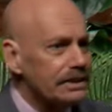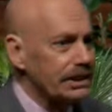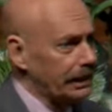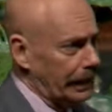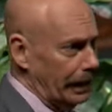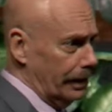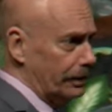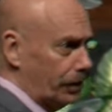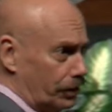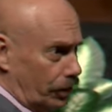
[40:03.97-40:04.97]
says they
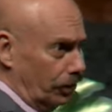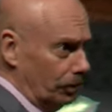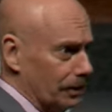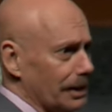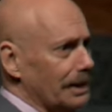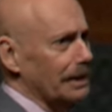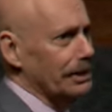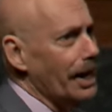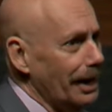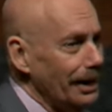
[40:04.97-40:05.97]
the truth.
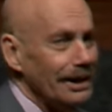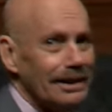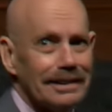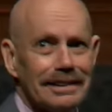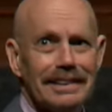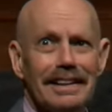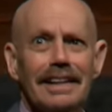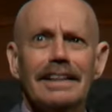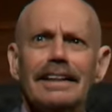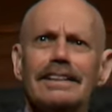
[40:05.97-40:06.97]
Yeah.
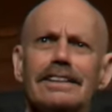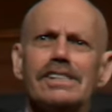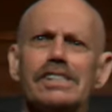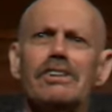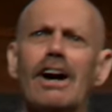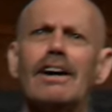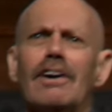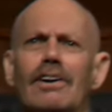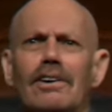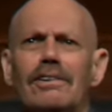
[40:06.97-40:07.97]
The
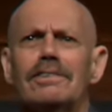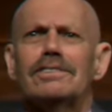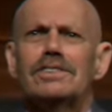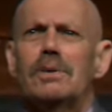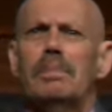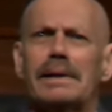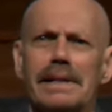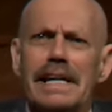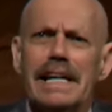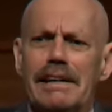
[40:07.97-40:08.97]
struggle to
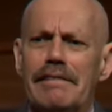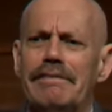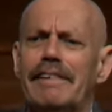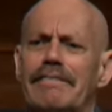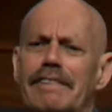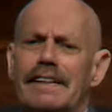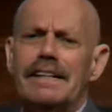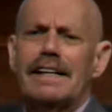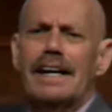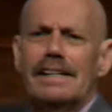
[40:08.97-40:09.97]
believe for
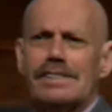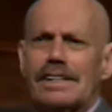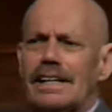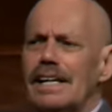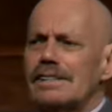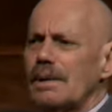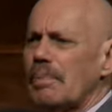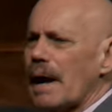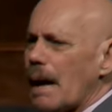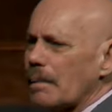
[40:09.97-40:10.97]
vindication. Here's the
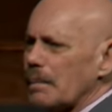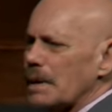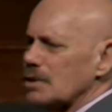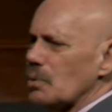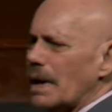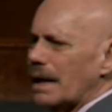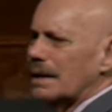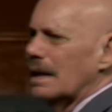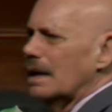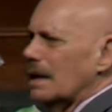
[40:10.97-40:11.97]
problem is when